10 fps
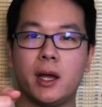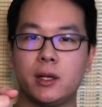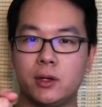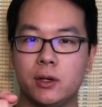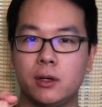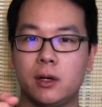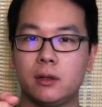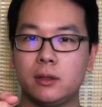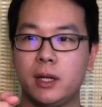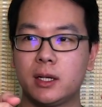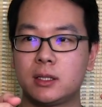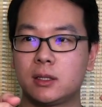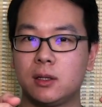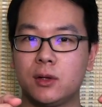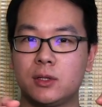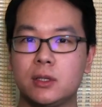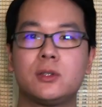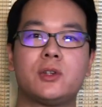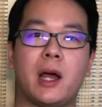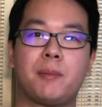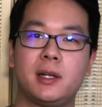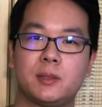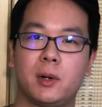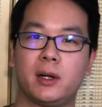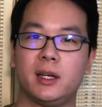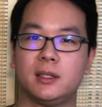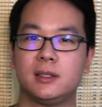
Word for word: at your next closest Japanese market.